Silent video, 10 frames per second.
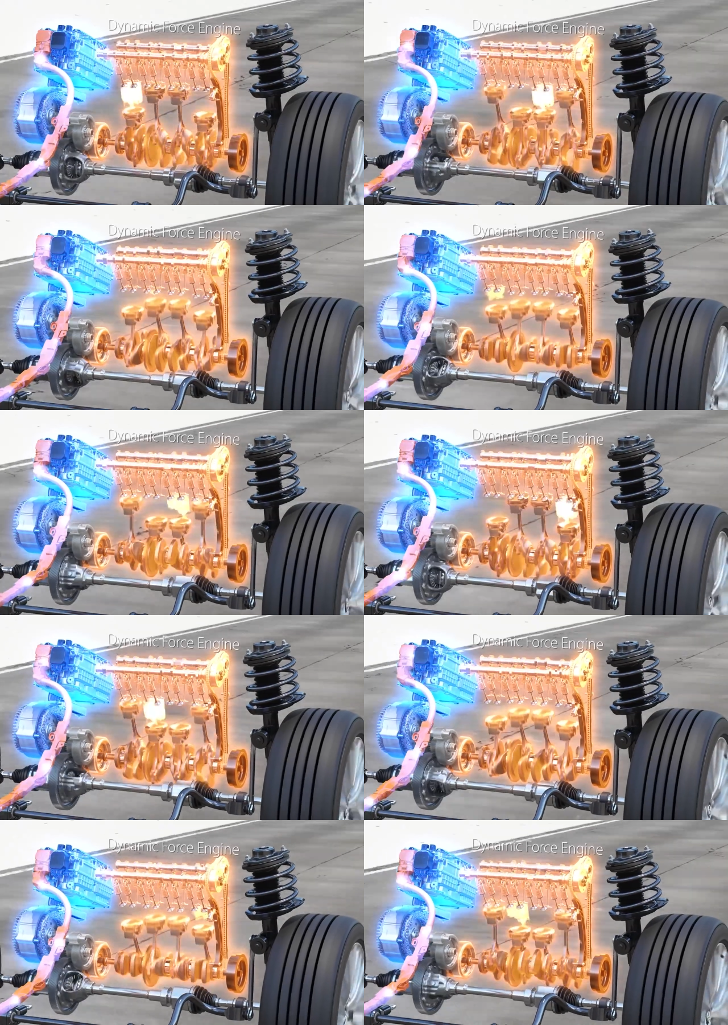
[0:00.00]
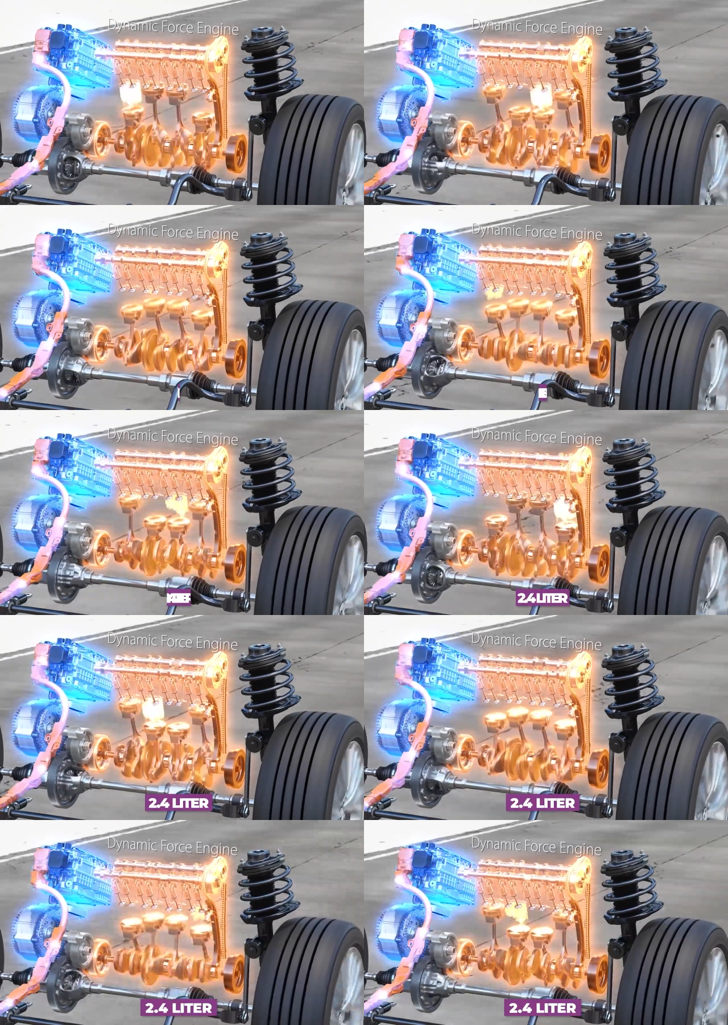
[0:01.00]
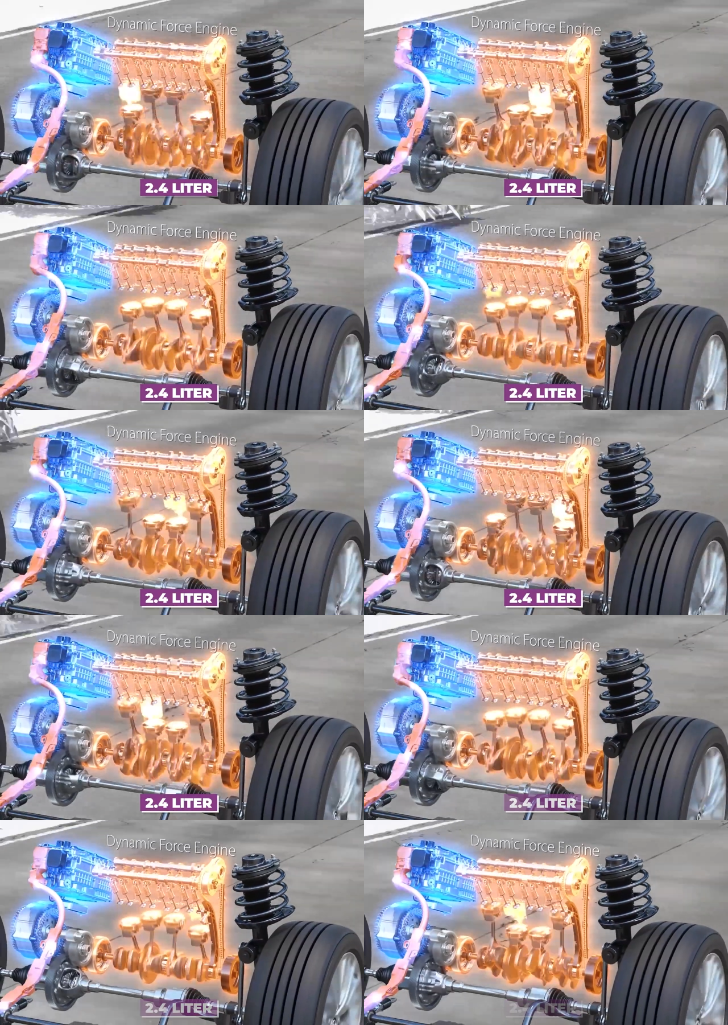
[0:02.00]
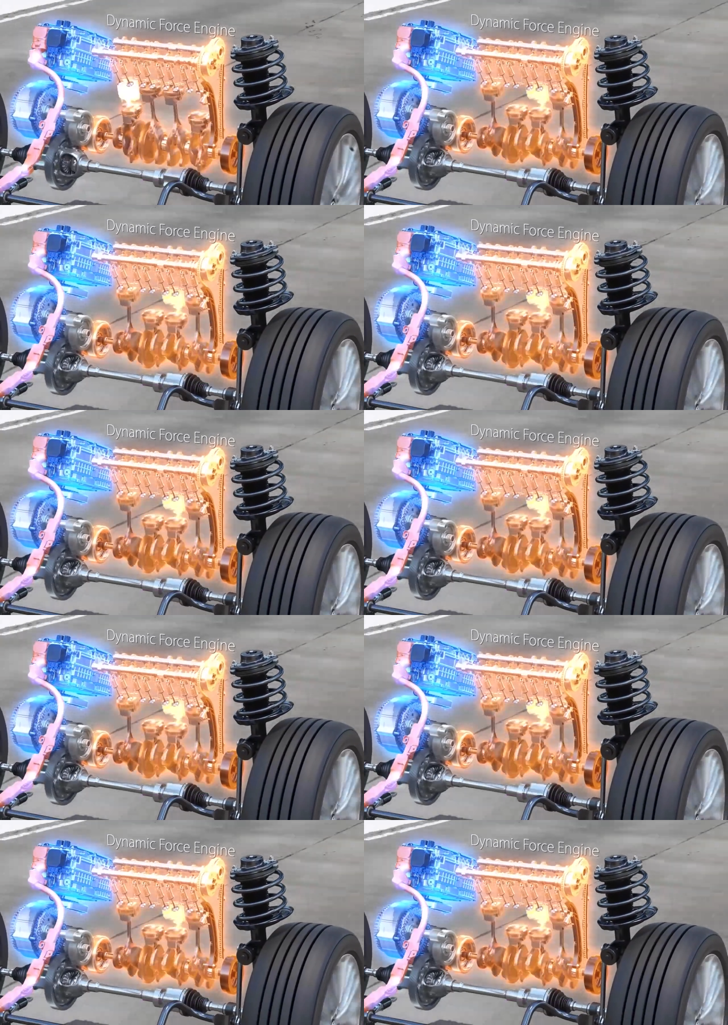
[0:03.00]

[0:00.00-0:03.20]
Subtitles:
(no speaker visible)